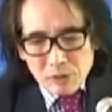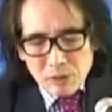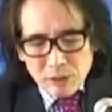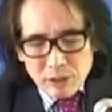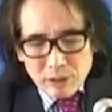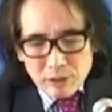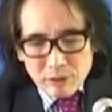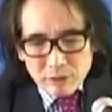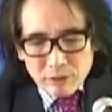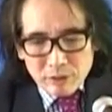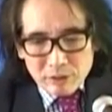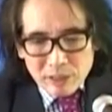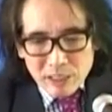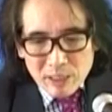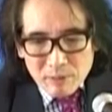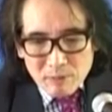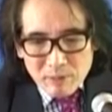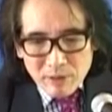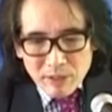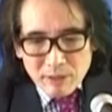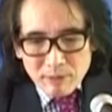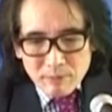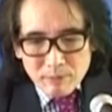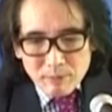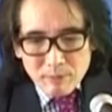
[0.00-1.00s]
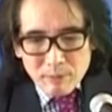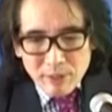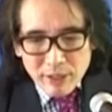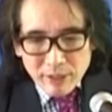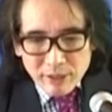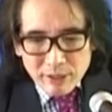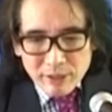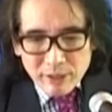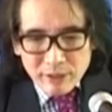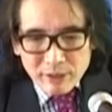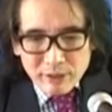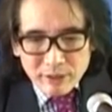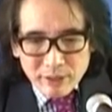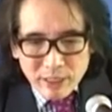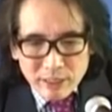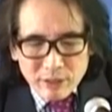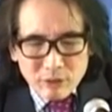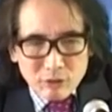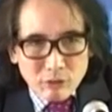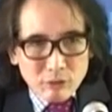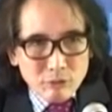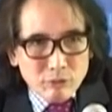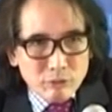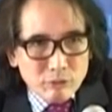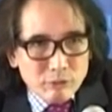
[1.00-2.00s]
Tipa, pekin,
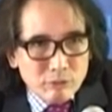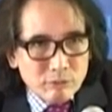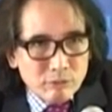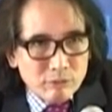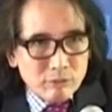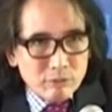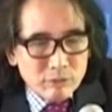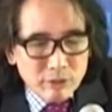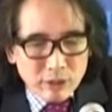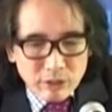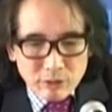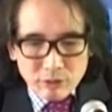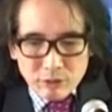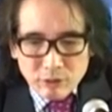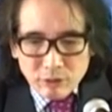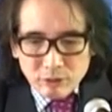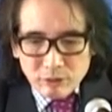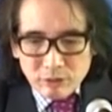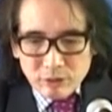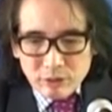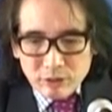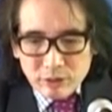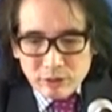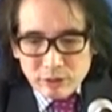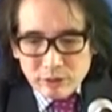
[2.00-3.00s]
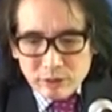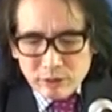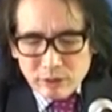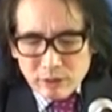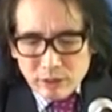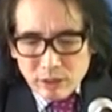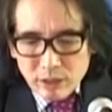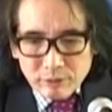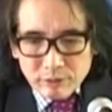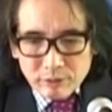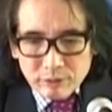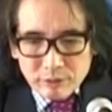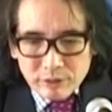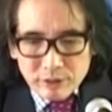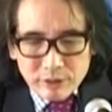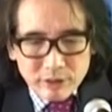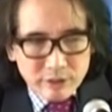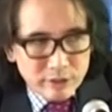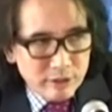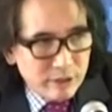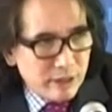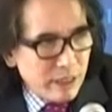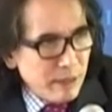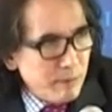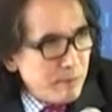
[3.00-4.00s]
and lung, they're called.
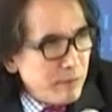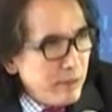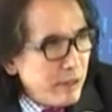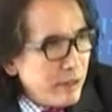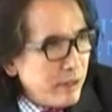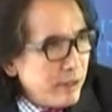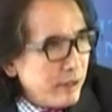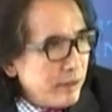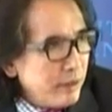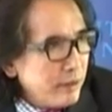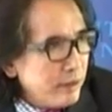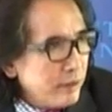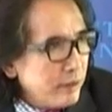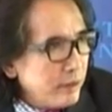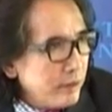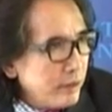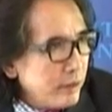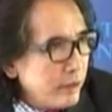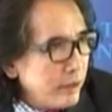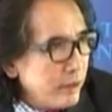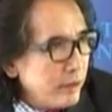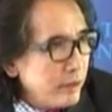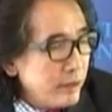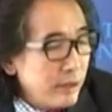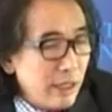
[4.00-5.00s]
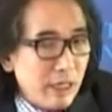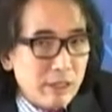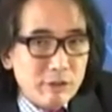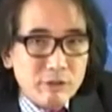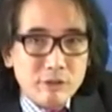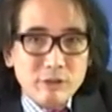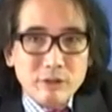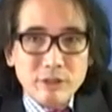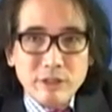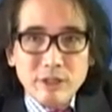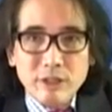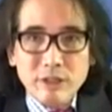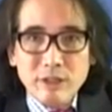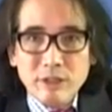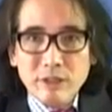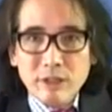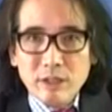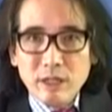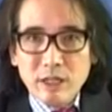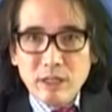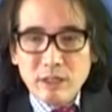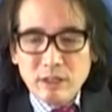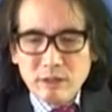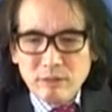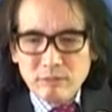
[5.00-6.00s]
Tipa is
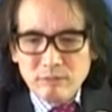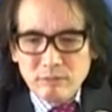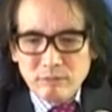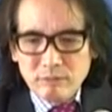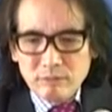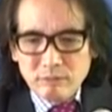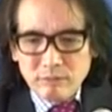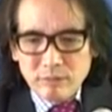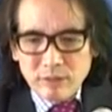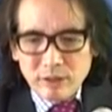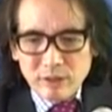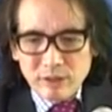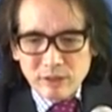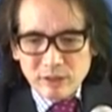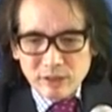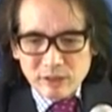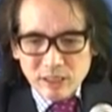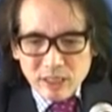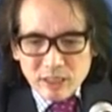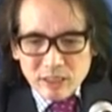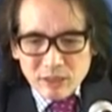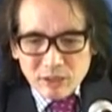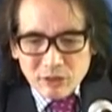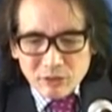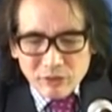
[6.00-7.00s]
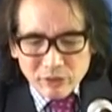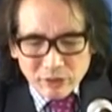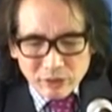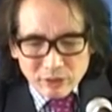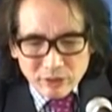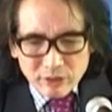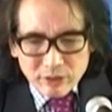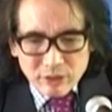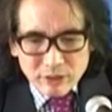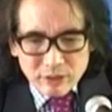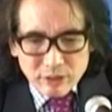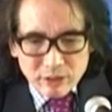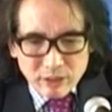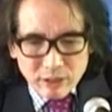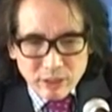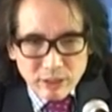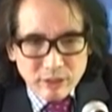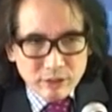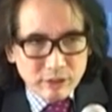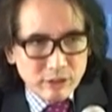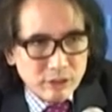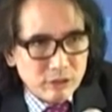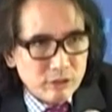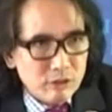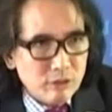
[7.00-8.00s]
actually, in Sanskrit,
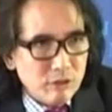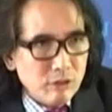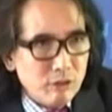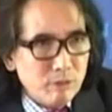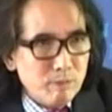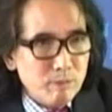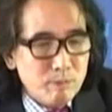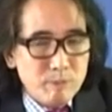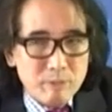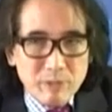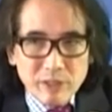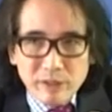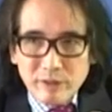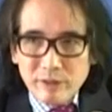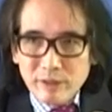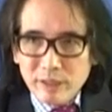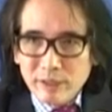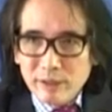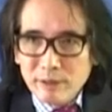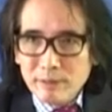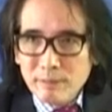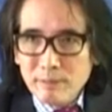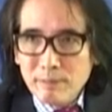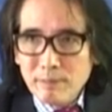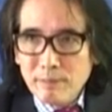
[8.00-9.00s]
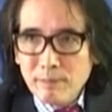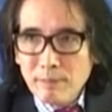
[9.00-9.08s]
I think it's called pitta.